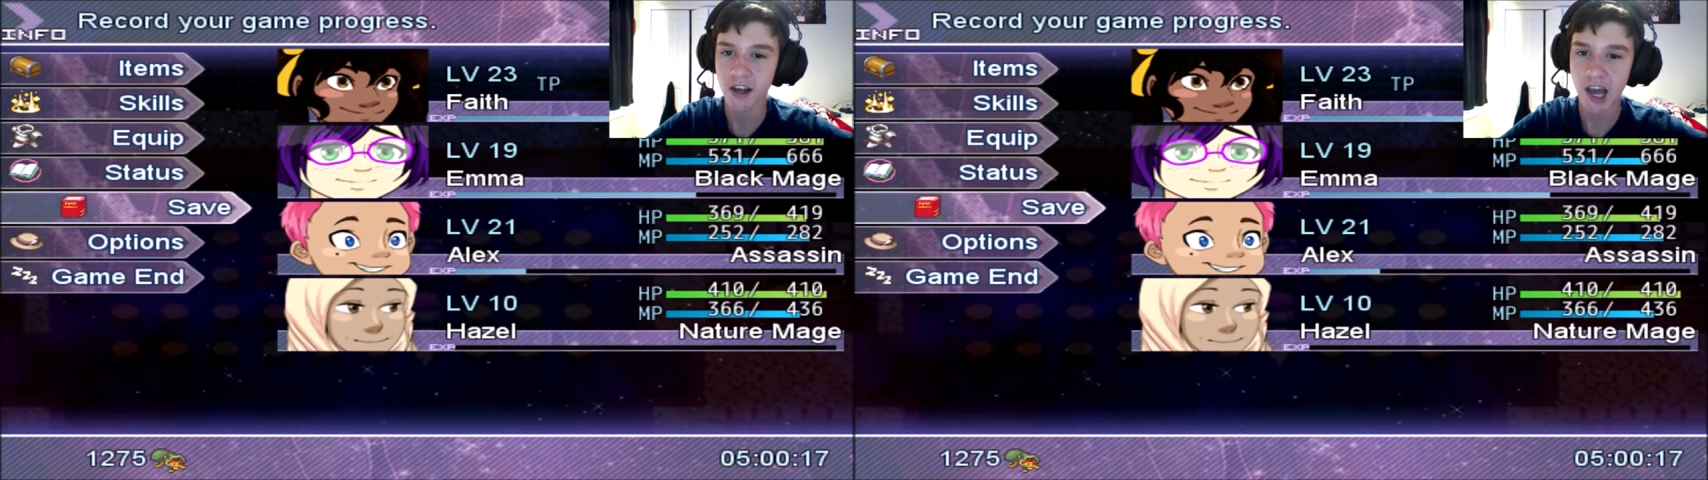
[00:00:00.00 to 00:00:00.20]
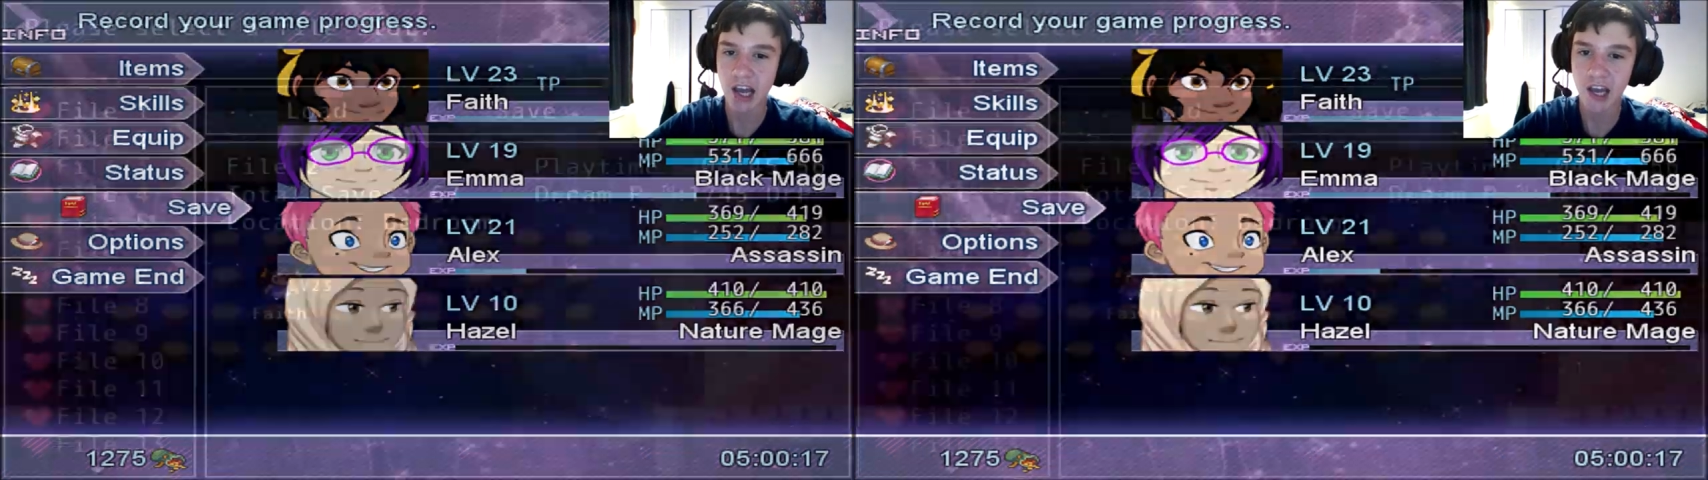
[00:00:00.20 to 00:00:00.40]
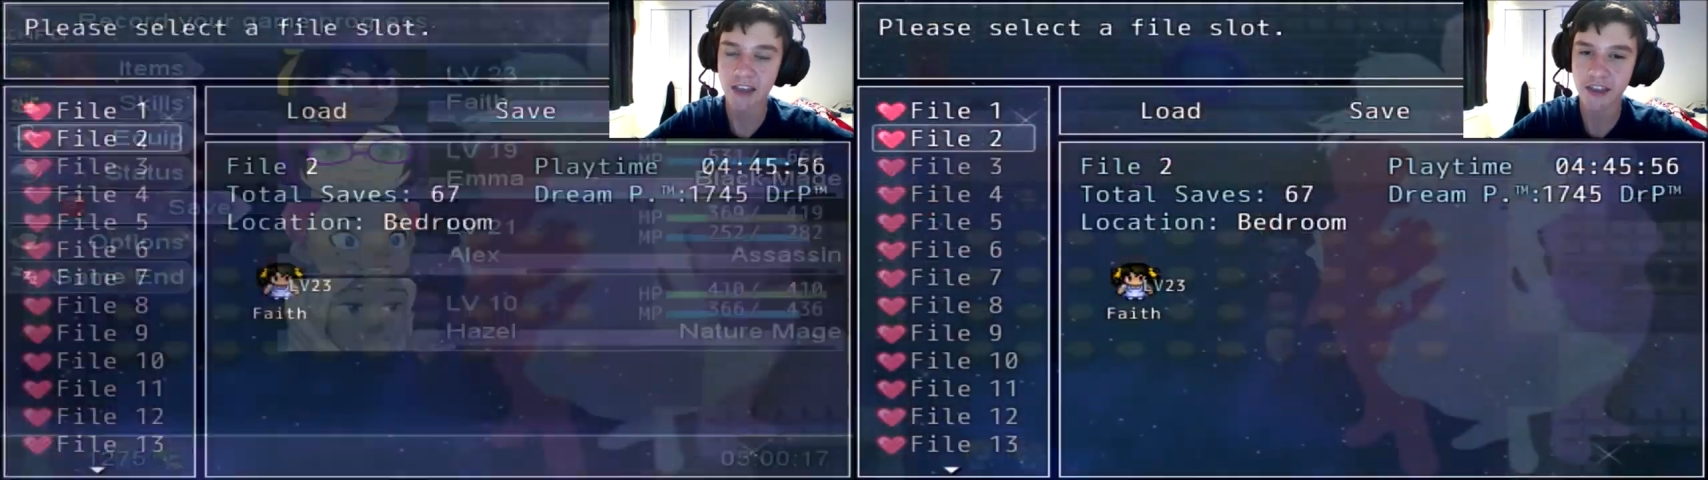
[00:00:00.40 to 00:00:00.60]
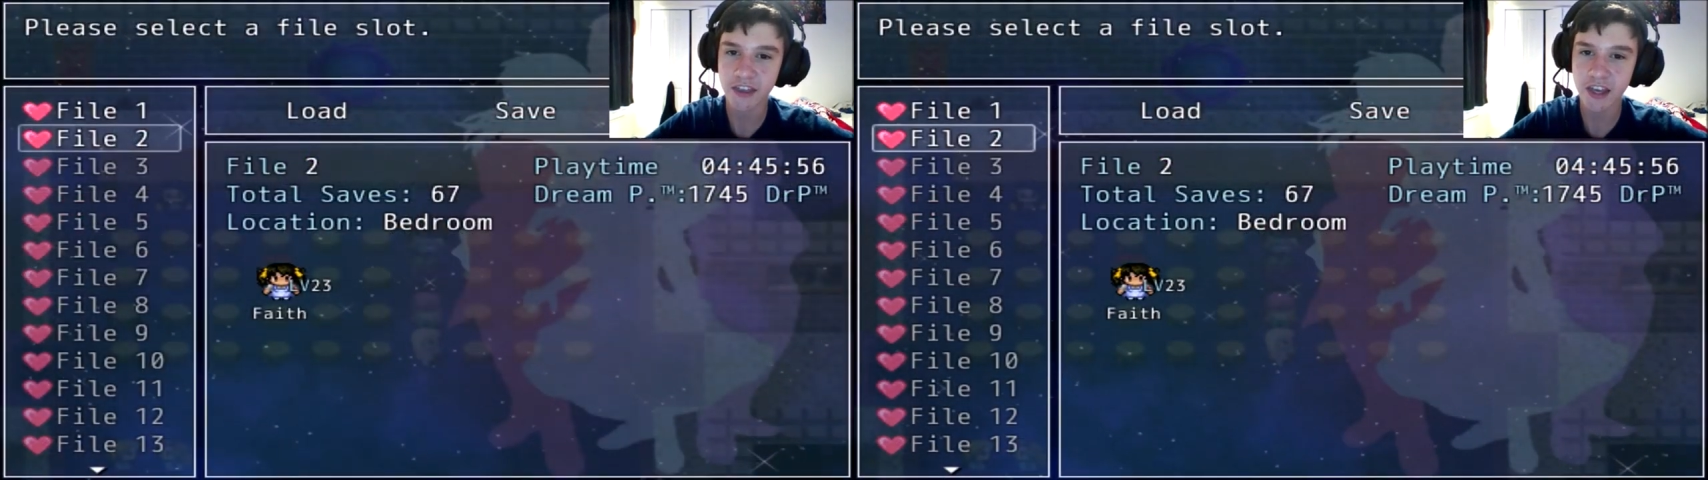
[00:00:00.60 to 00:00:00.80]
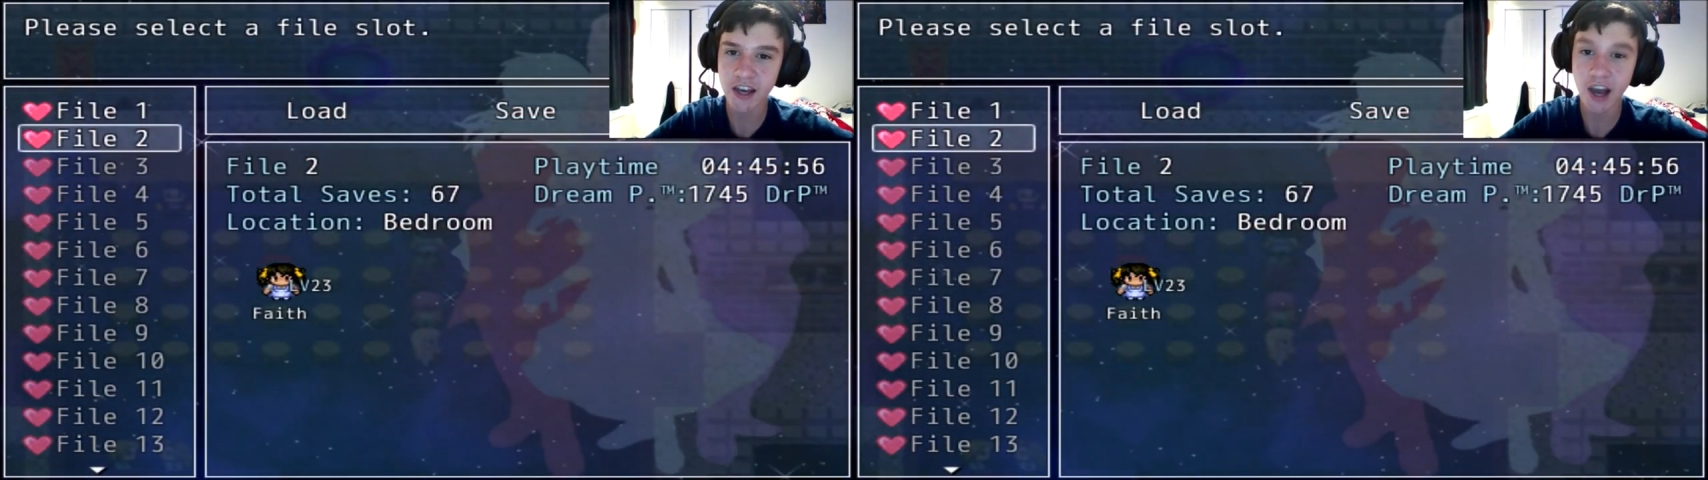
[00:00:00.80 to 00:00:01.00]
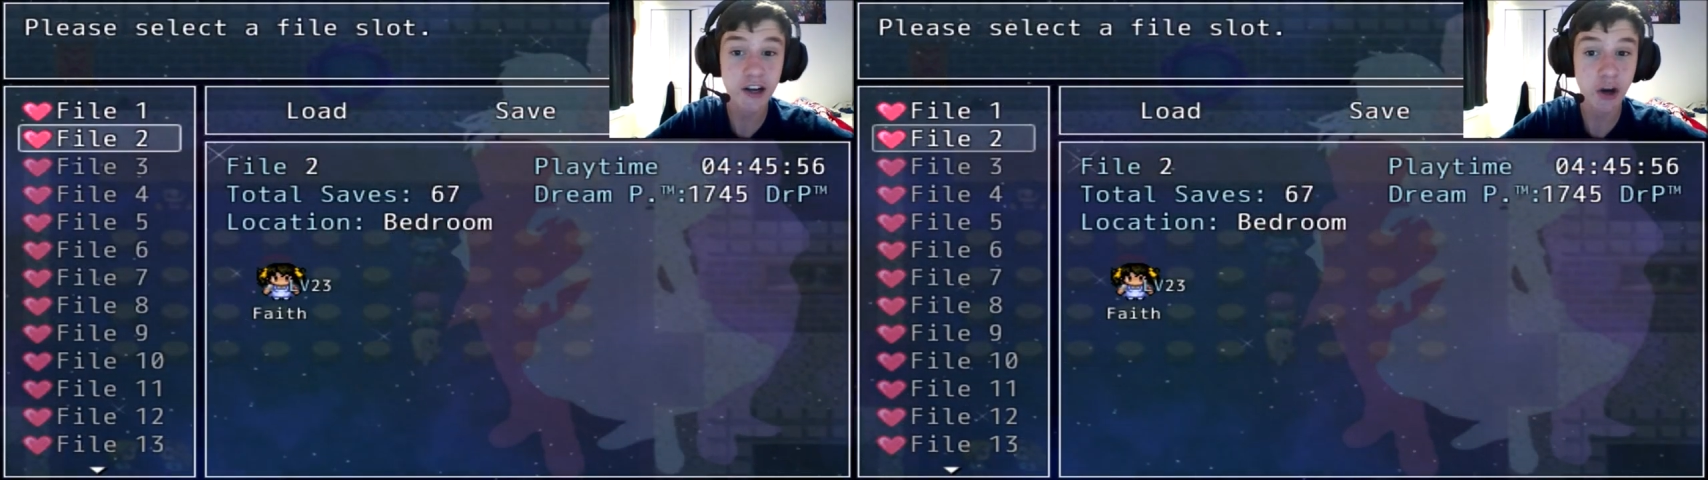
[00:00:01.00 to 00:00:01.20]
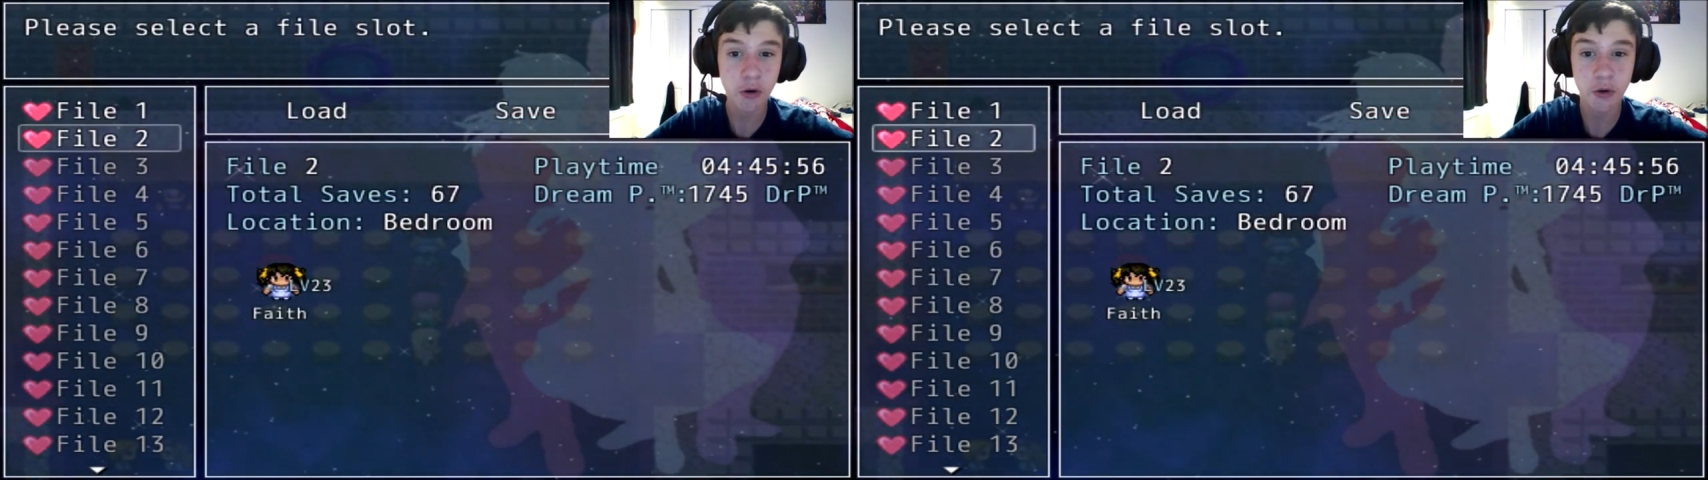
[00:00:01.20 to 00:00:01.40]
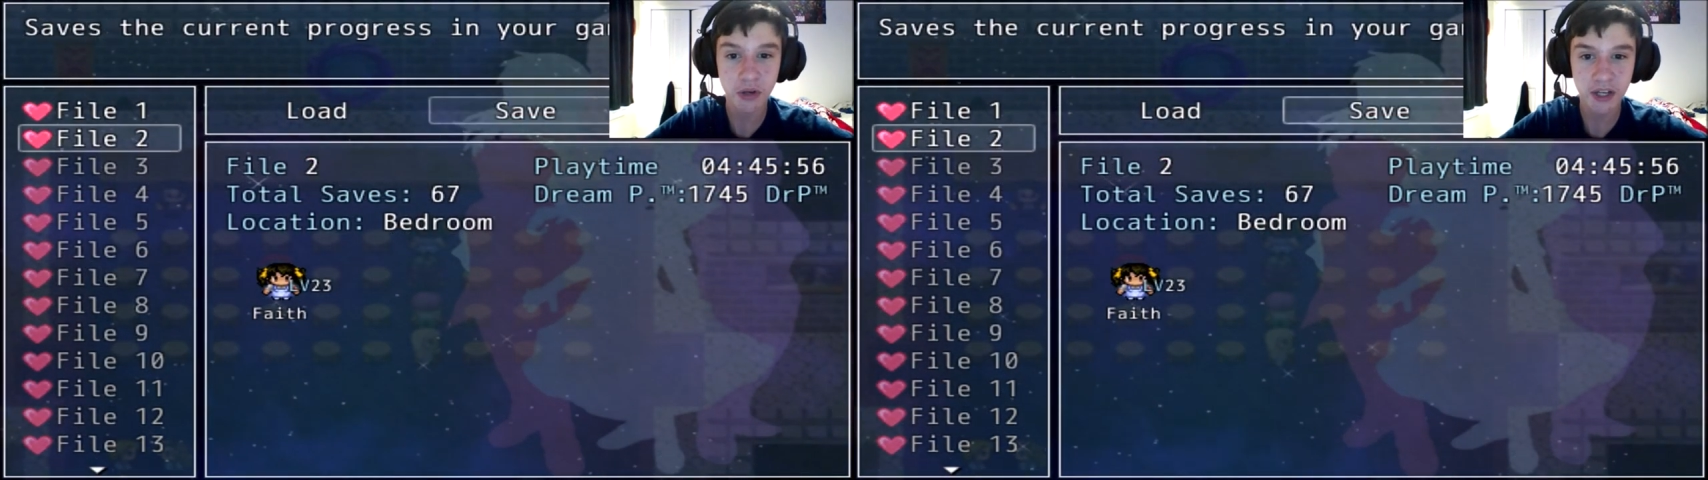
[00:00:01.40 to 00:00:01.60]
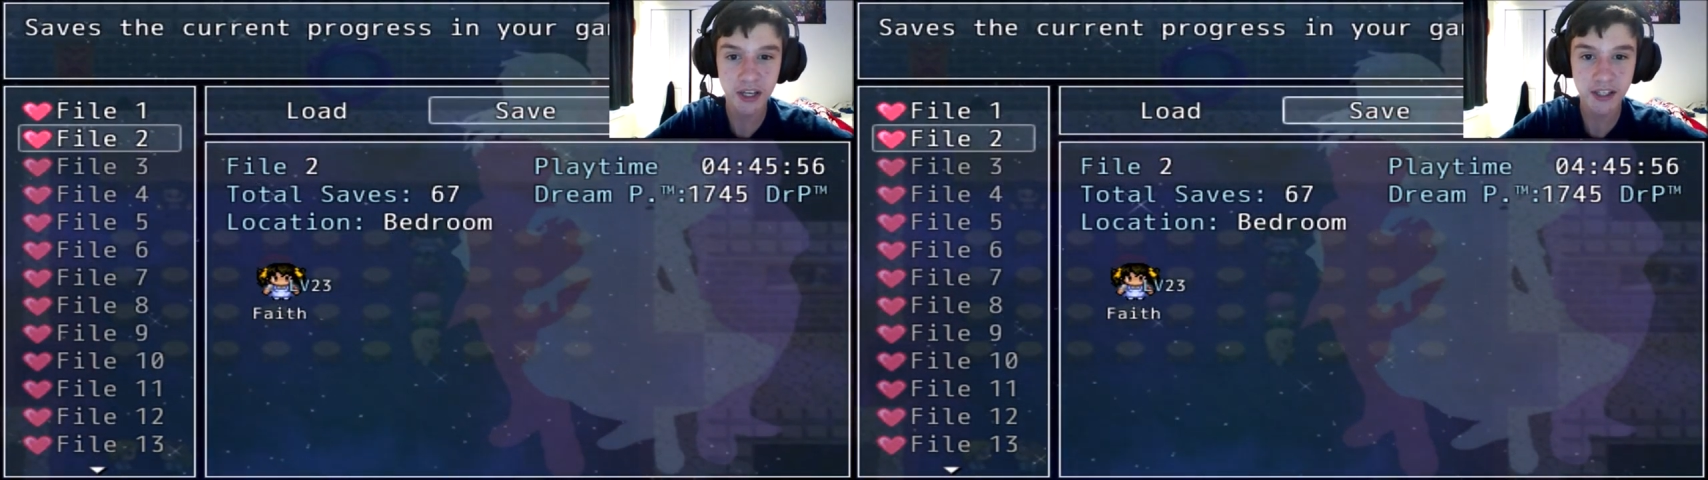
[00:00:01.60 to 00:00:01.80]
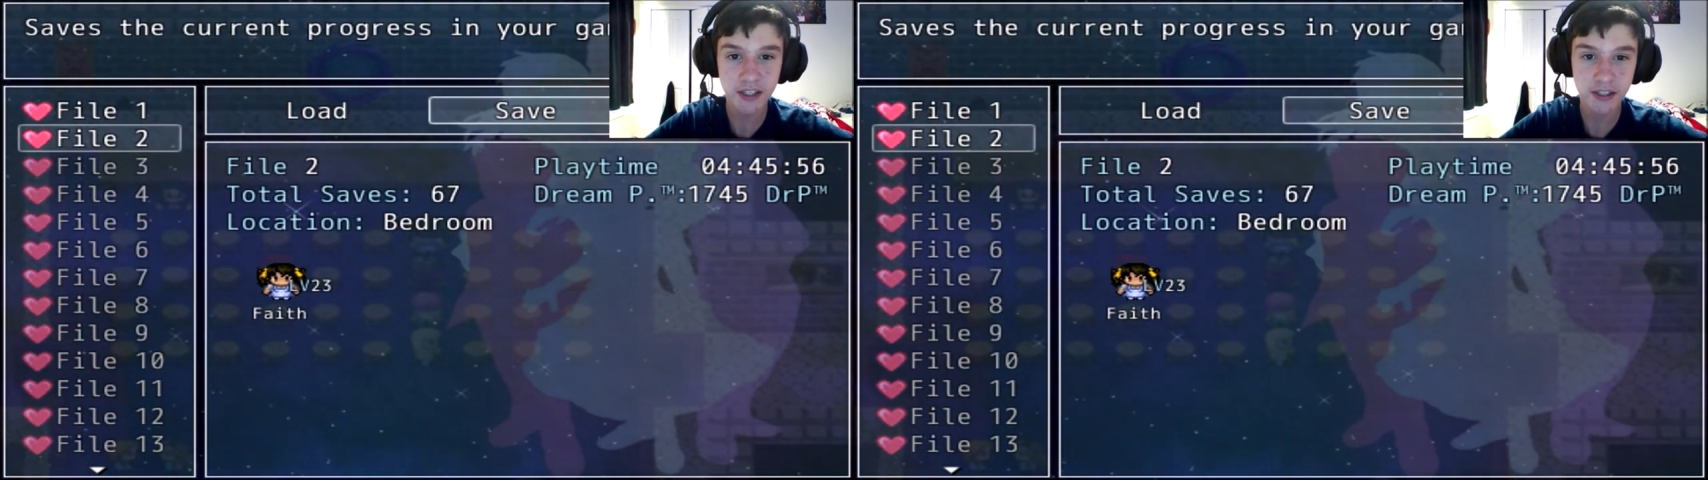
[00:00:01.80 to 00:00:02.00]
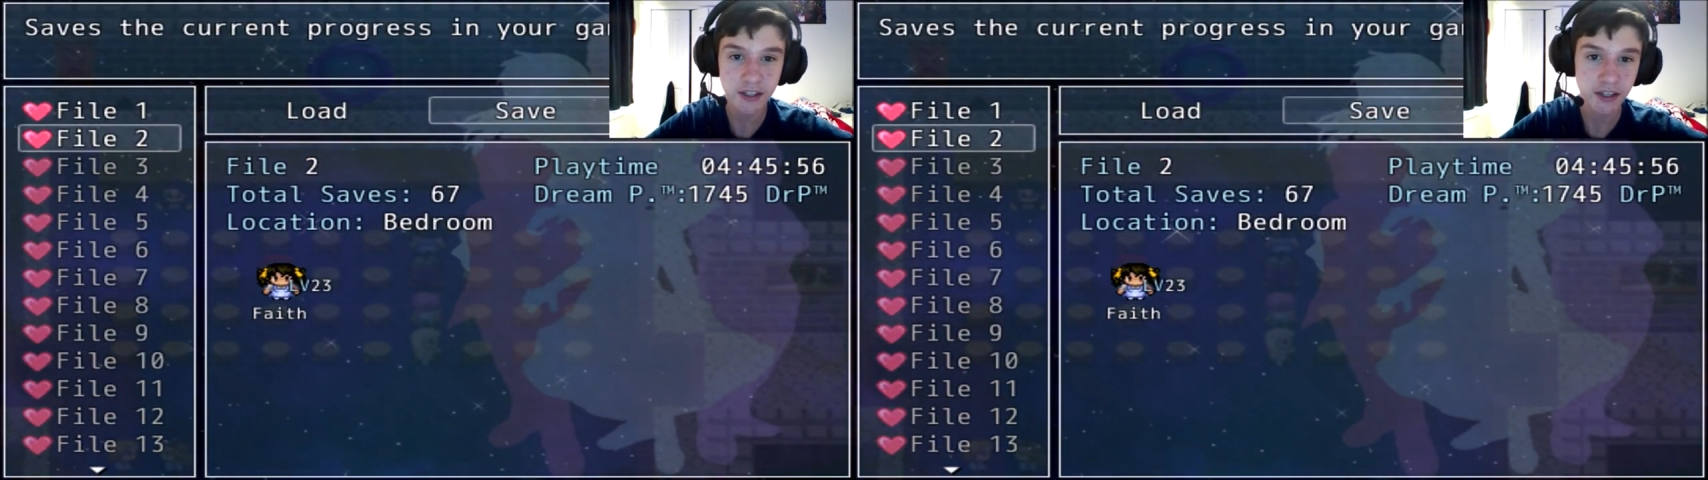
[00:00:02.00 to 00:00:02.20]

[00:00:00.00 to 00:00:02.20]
I think I know who it is,